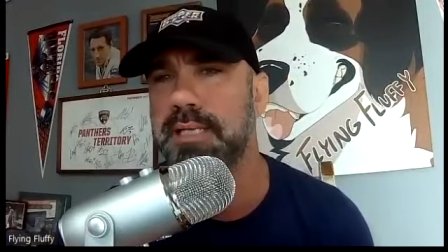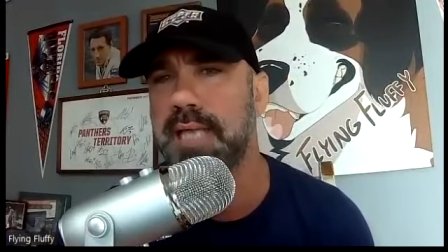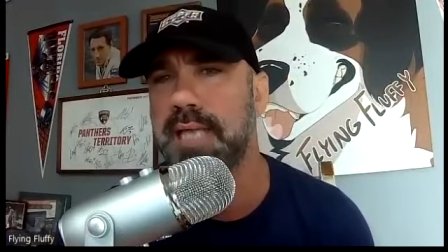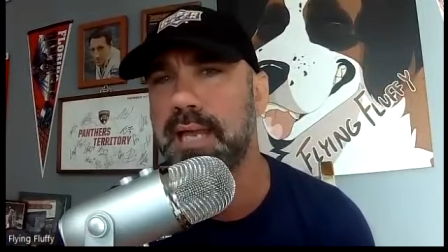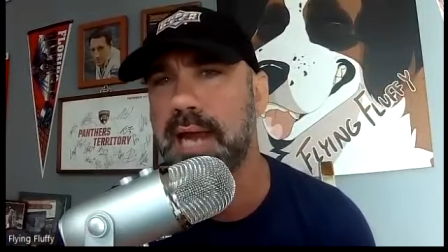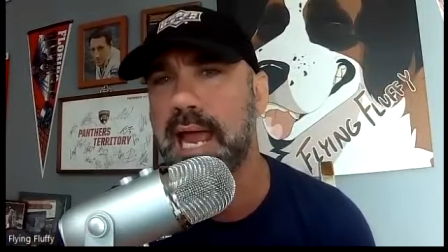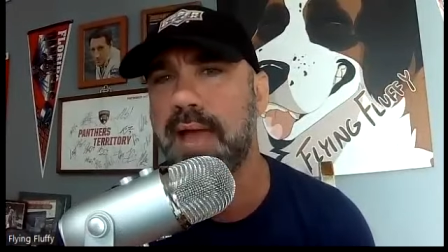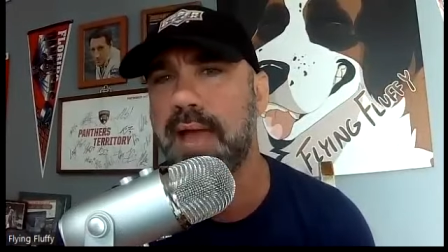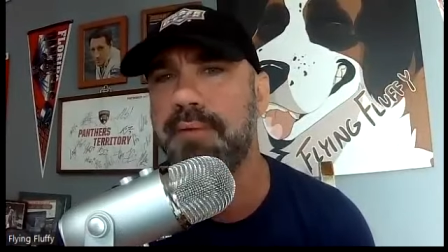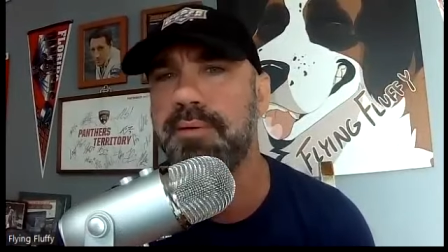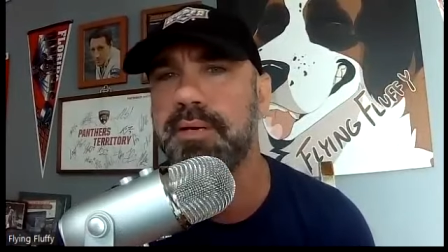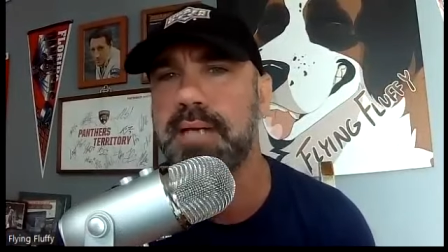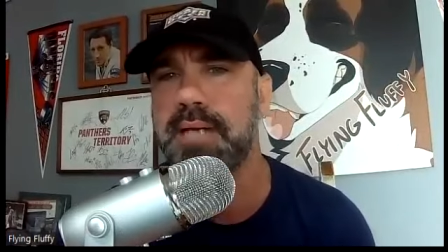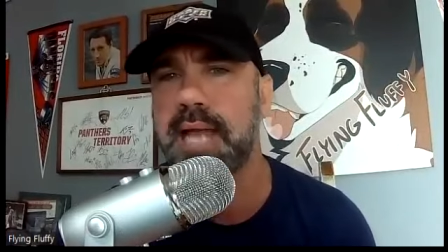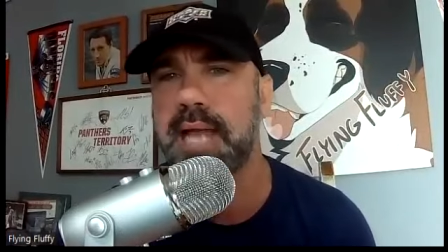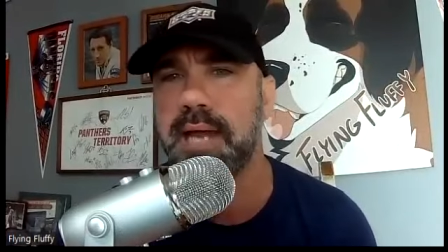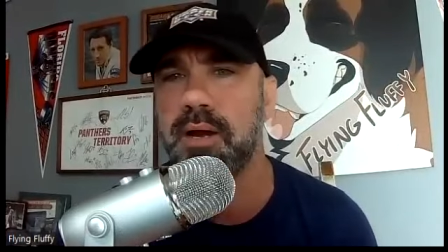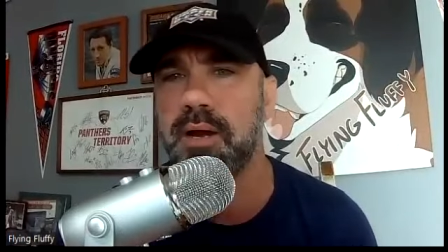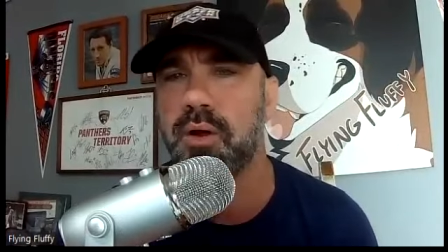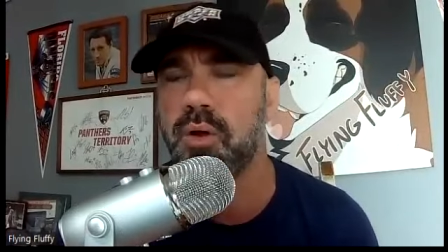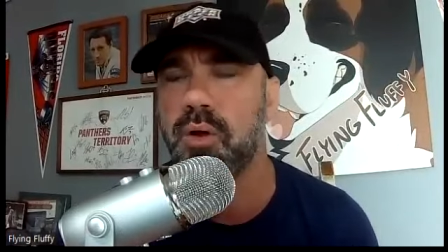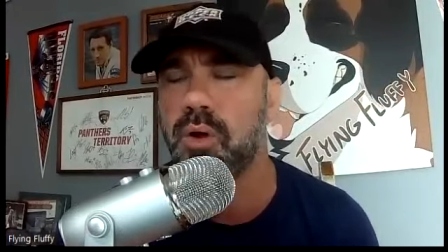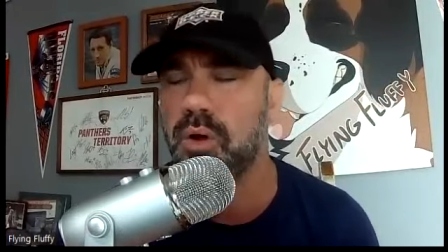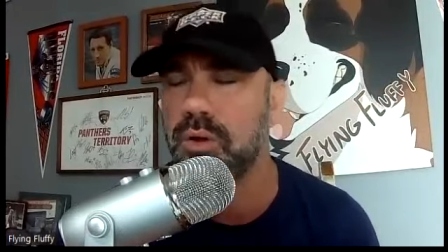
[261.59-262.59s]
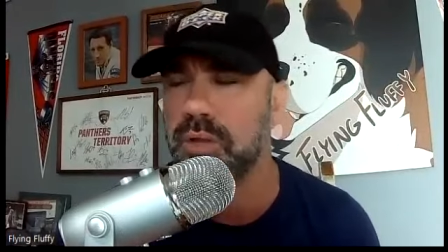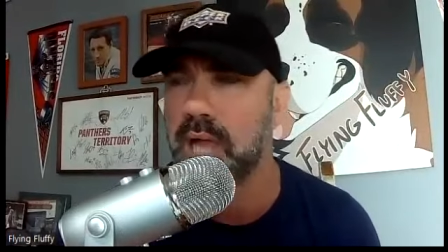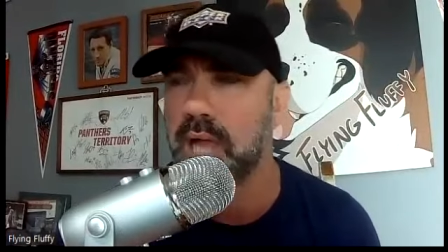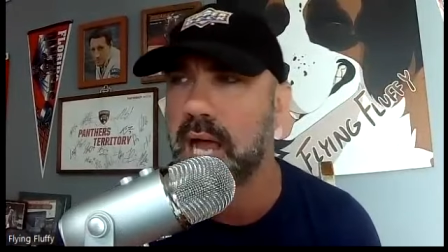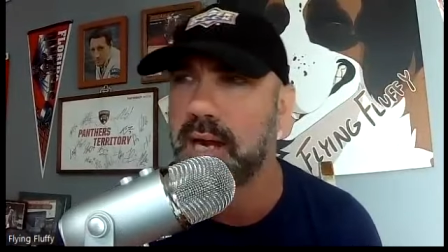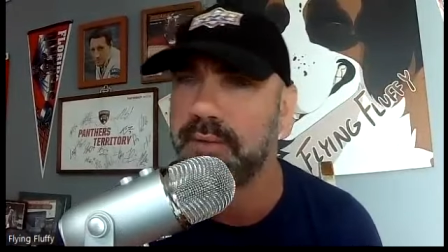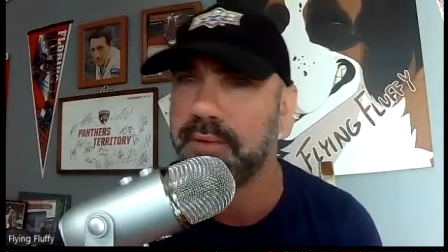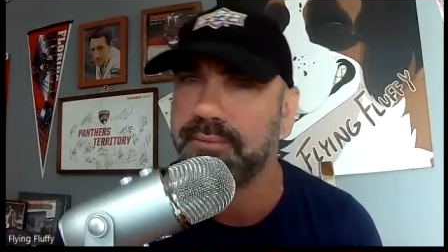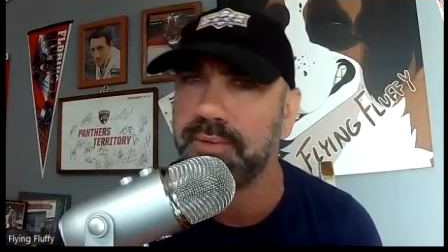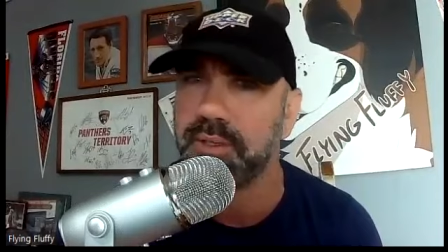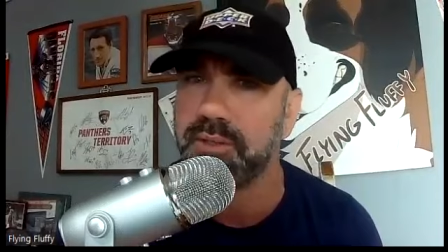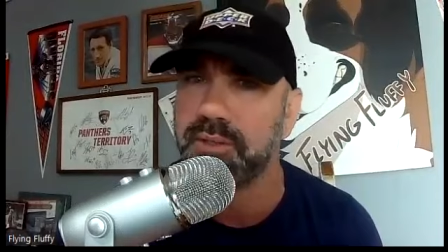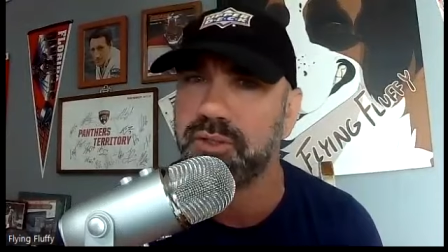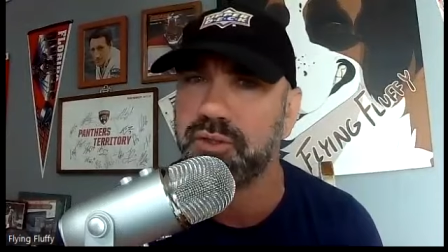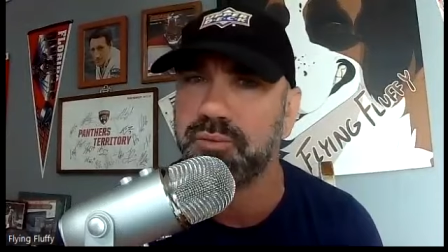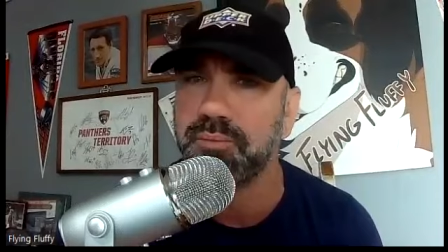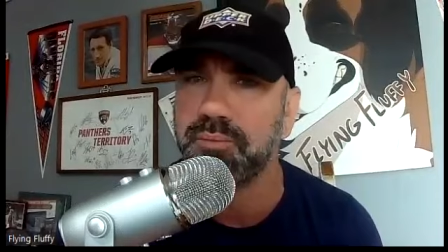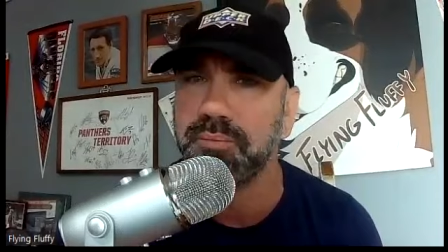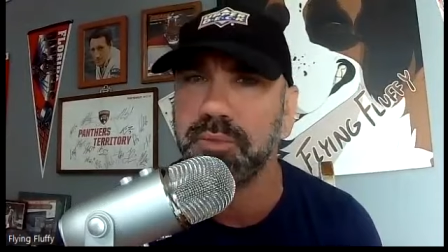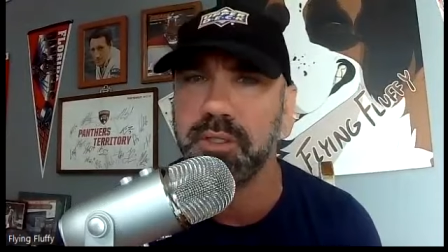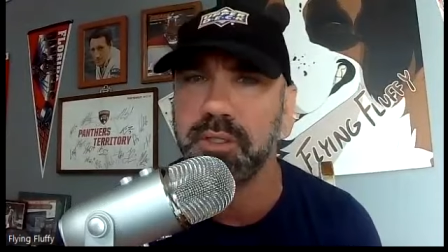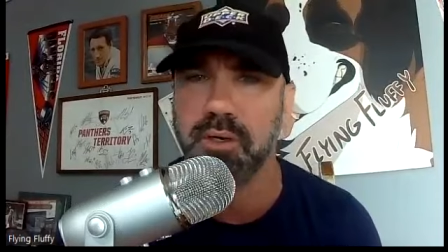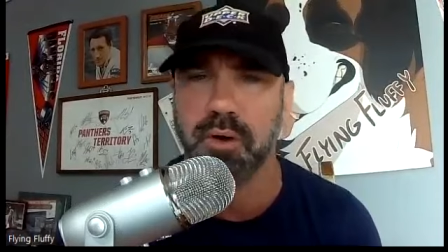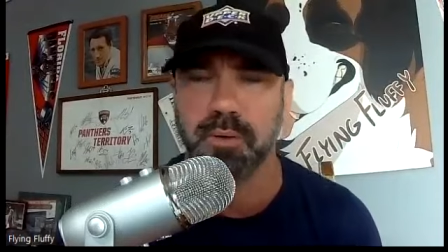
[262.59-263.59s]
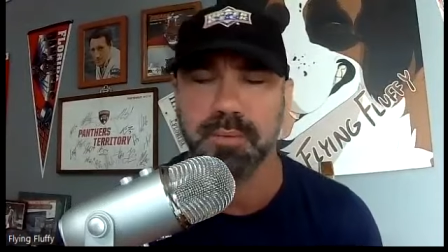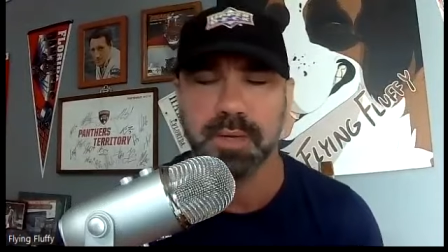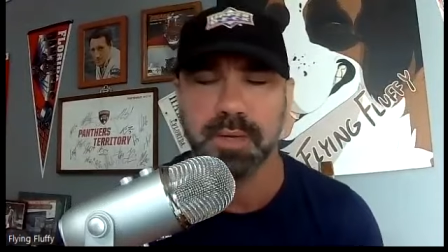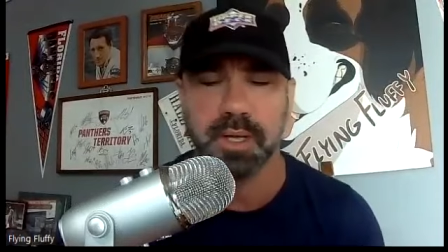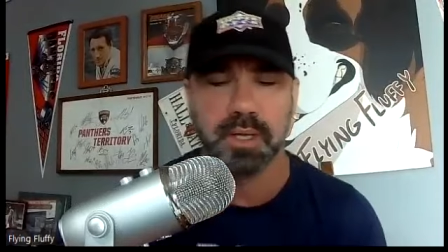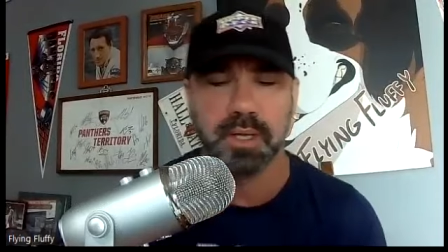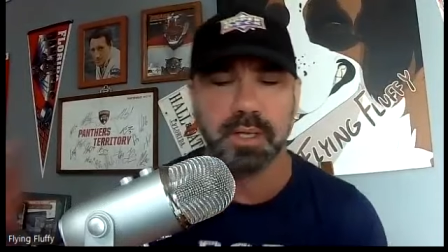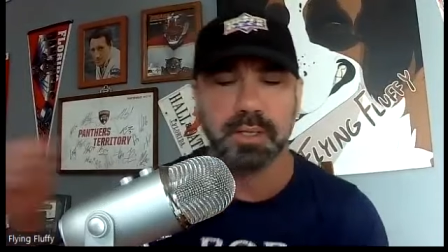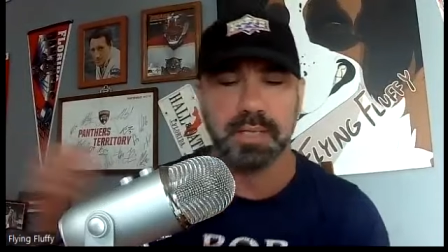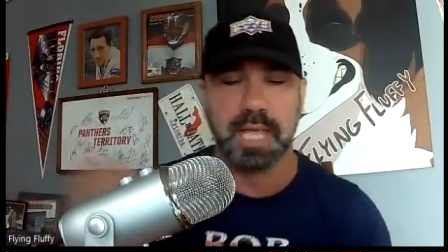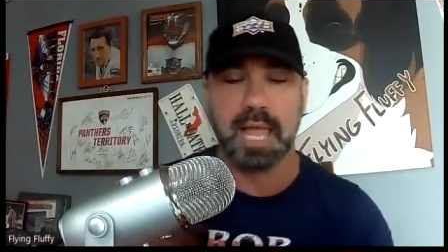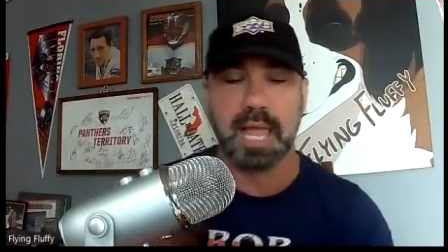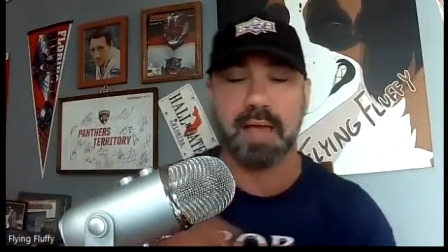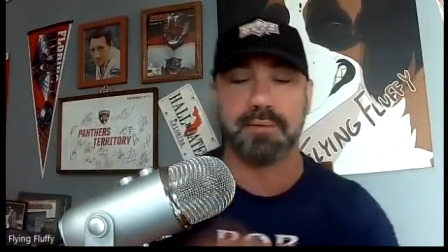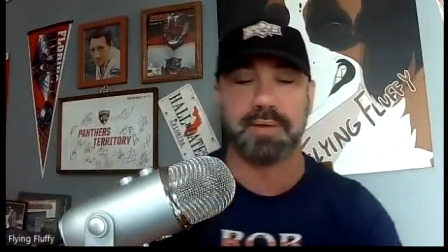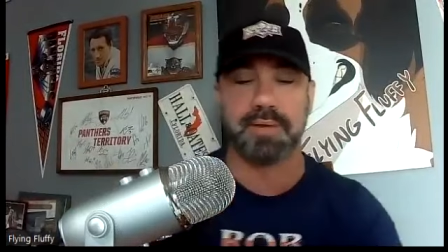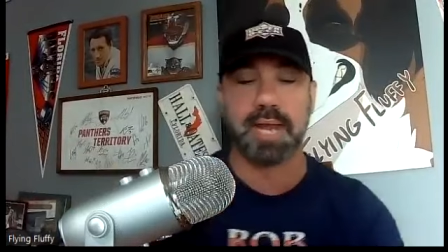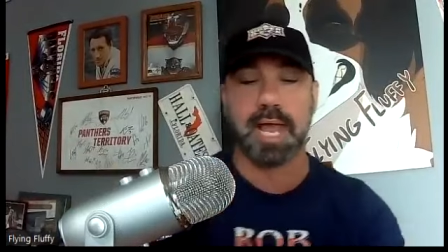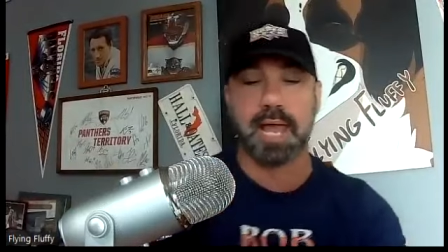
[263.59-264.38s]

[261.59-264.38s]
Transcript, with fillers: They haven't had a whole lot of, they haven't